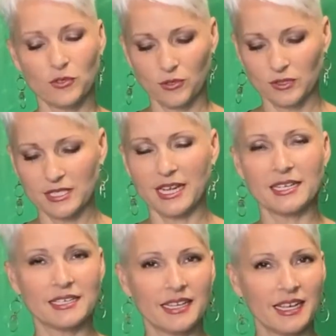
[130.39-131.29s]
foods
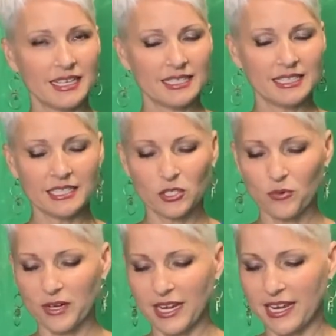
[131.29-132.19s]
and stick to
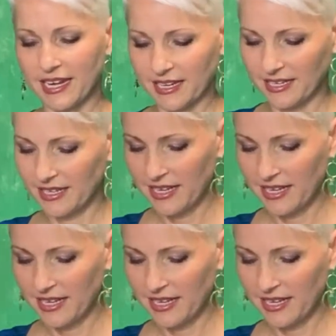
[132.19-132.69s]
organic,